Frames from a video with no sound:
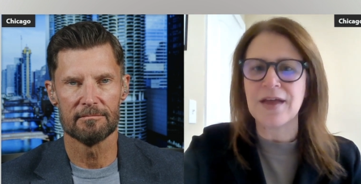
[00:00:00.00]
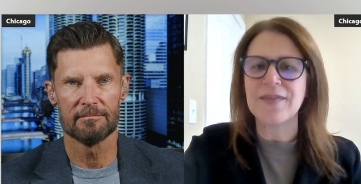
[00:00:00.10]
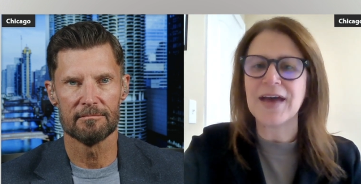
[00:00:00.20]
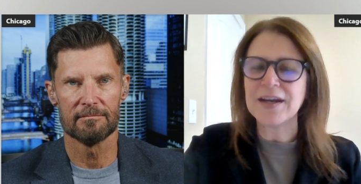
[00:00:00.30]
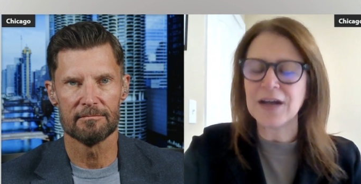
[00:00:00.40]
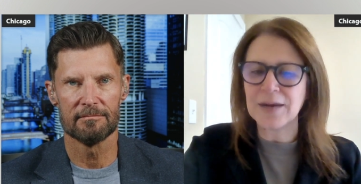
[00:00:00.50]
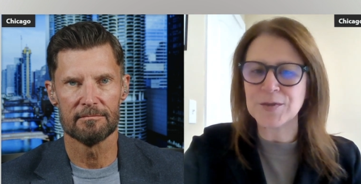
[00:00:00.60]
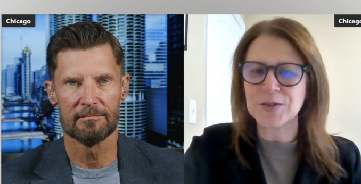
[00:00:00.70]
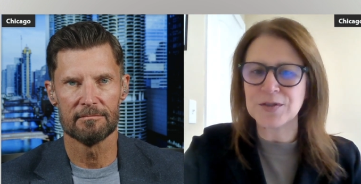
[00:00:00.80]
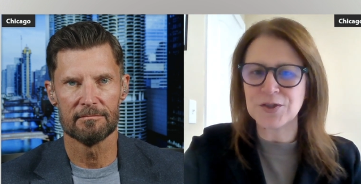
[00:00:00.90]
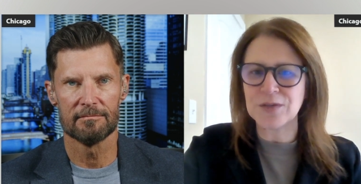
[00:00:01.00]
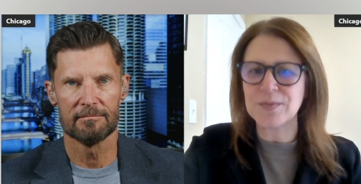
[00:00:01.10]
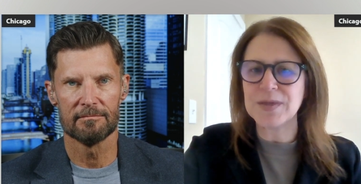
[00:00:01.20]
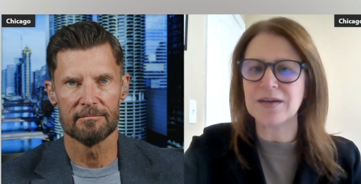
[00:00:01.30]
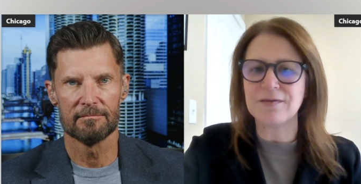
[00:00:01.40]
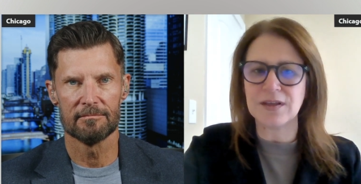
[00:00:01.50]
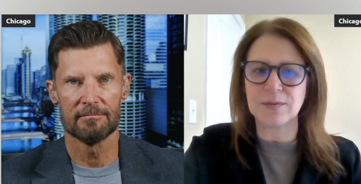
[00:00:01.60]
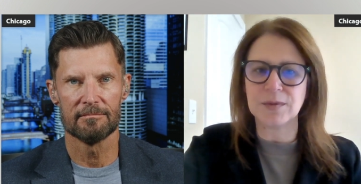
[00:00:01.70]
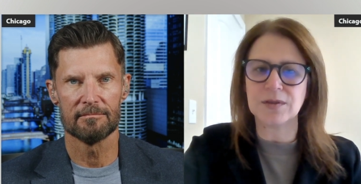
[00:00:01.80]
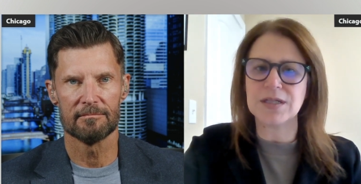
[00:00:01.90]
Speaker 1: That option should be
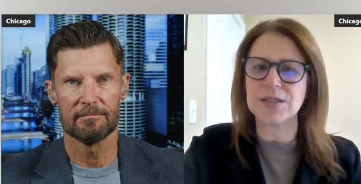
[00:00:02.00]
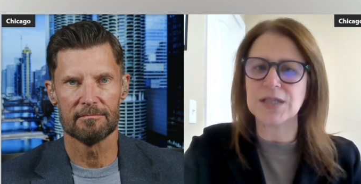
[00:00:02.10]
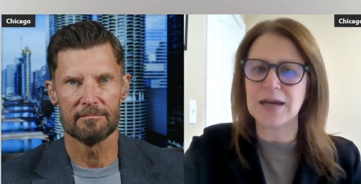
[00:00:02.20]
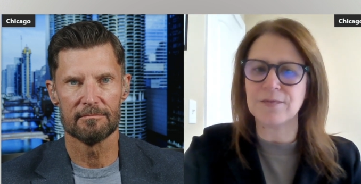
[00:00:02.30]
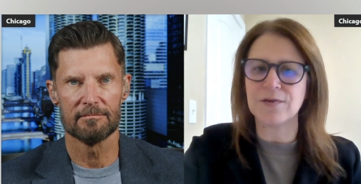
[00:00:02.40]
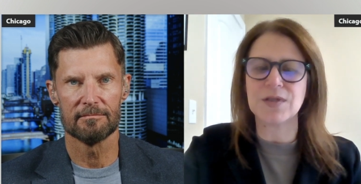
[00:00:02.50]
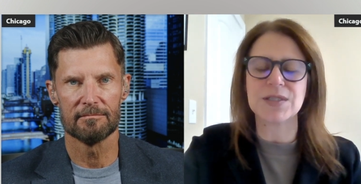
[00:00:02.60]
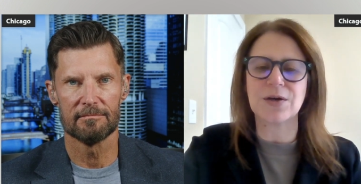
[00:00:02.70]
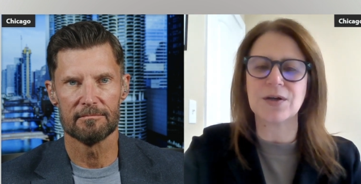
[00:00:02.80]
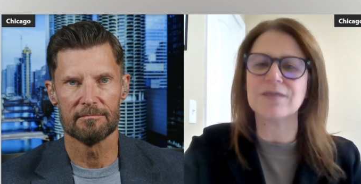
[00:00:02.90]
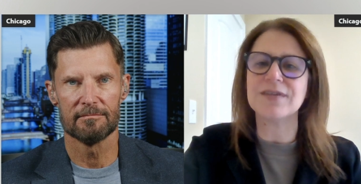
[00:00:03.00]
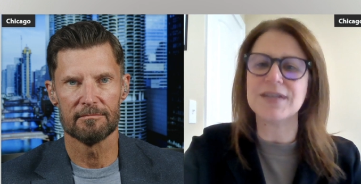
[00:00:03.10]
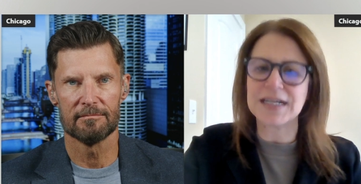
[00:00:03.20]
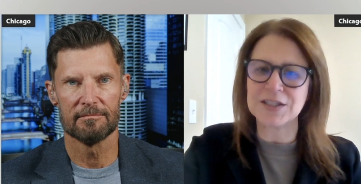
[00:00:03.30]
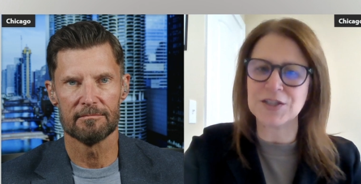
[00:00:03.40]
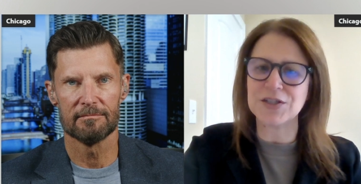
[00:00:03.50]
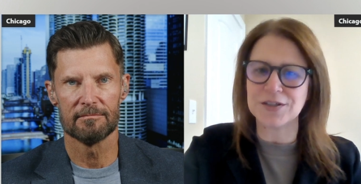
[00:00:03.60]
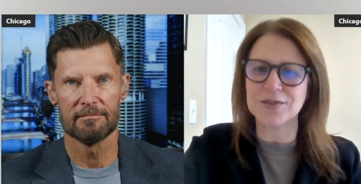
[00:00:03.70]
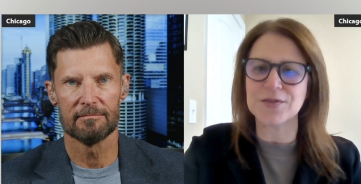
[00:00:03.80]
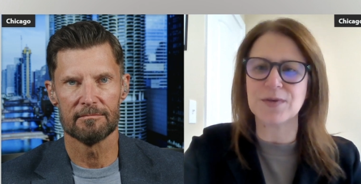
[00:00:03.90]
available in time for the start of next
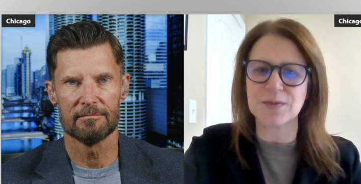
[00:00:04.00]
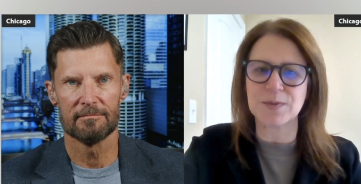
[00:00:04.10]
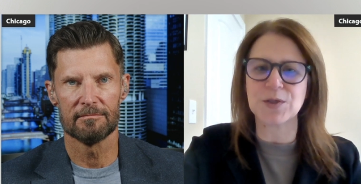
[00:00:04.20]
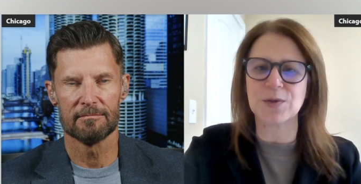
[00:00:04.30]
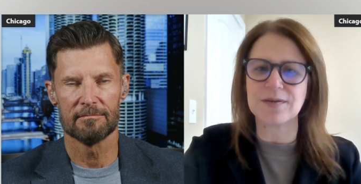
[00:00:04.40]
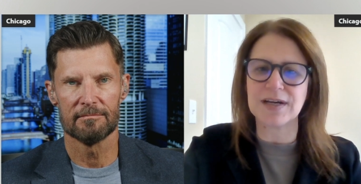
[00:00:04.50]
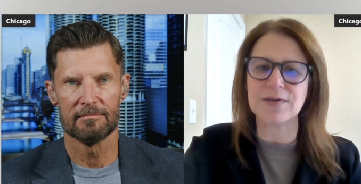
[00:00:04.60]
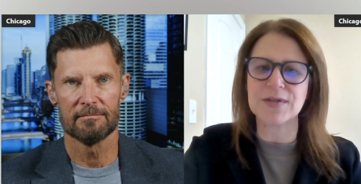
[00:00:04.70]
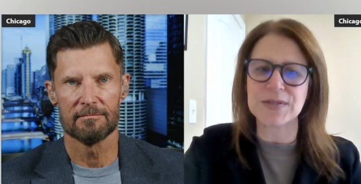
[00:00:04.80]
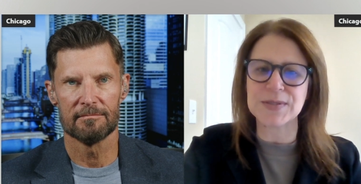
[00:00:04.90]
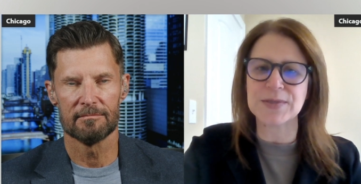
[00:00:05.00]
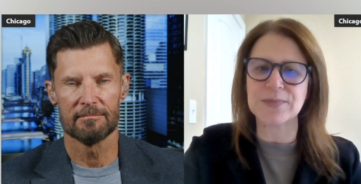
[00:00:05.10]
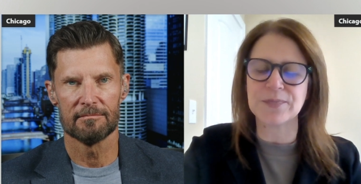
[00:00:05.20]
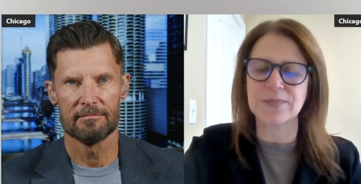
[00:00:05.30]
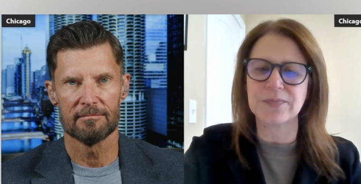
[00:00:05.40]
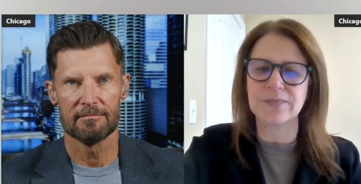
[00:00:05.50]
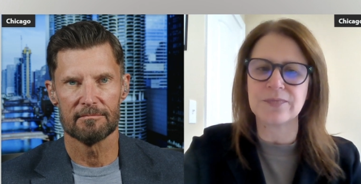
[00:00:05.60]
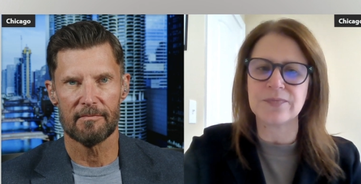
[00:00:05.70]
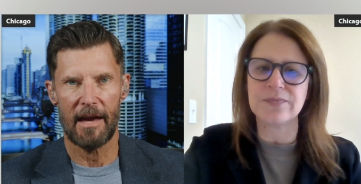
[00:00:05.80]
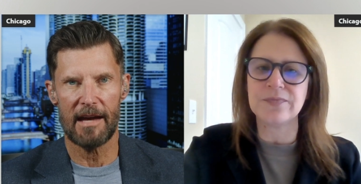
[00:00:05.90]
year's respiratory virus season.
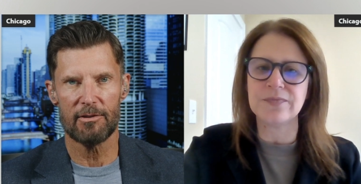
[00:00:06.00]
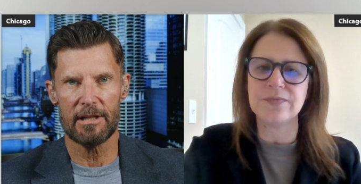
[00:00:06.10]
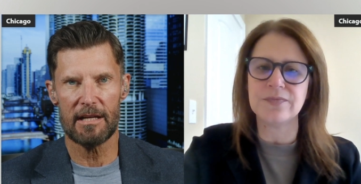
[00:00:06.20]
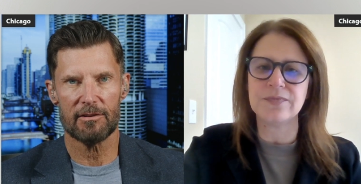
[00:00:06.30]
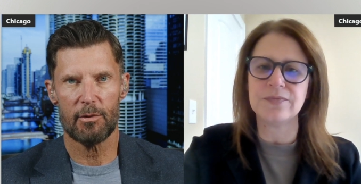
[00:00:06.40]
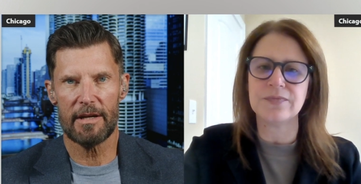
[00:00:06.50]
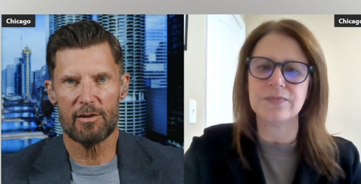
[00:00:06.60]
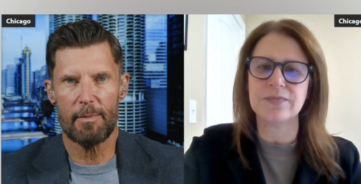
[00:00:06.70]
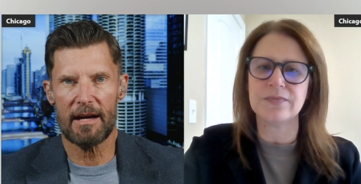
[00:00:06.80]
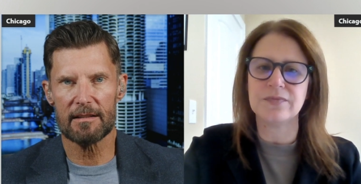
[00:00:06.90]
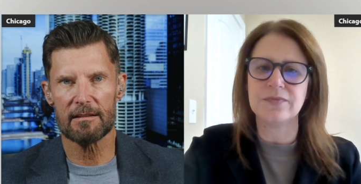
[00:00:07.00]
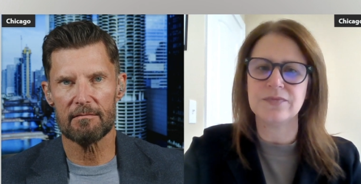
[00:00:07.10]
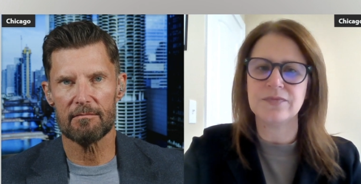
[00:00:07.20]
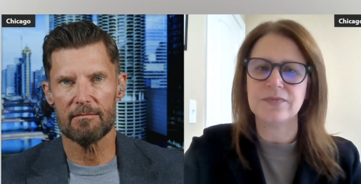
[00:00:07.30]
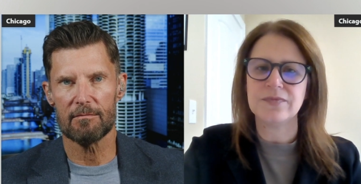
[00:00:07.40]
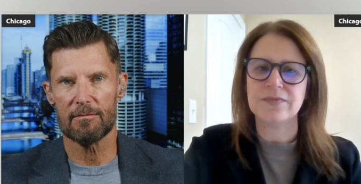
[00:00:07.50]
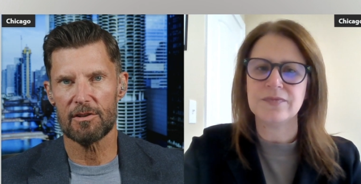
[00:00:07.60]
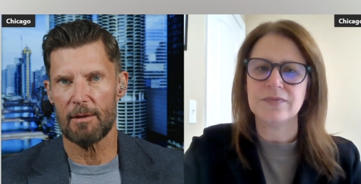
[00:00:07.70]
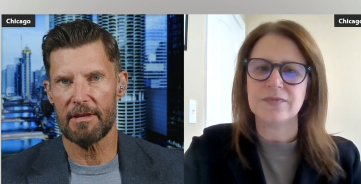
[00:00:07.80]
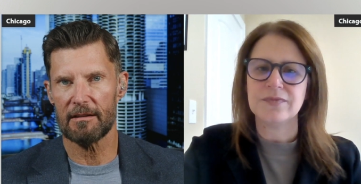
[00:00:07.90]
Speaker 2: Andrea, do we expect
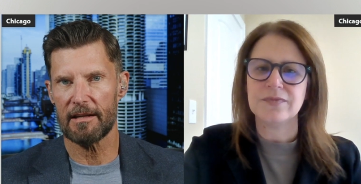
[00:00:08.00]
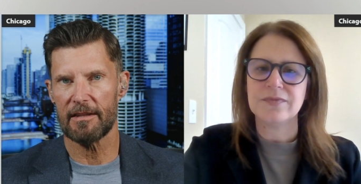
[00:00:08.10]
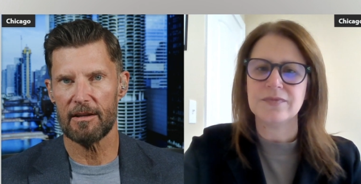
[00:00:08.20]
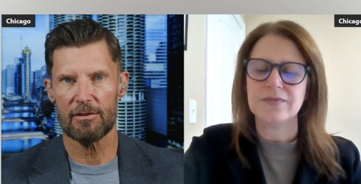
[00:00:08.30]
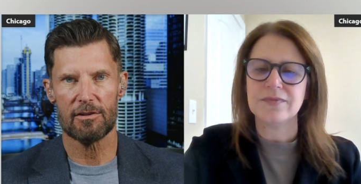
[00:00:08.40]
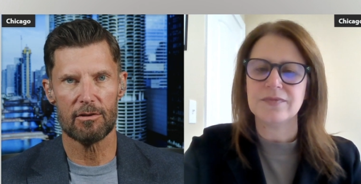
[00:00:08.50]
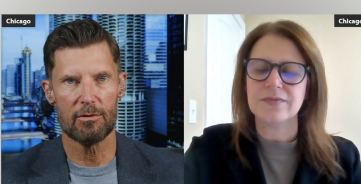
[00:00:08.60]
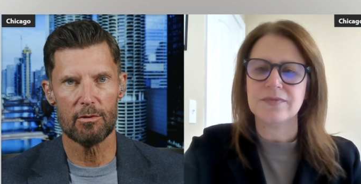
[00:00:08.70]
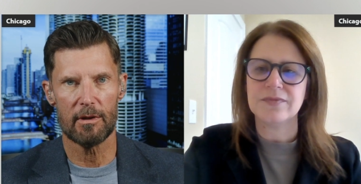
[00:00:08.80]
something like this to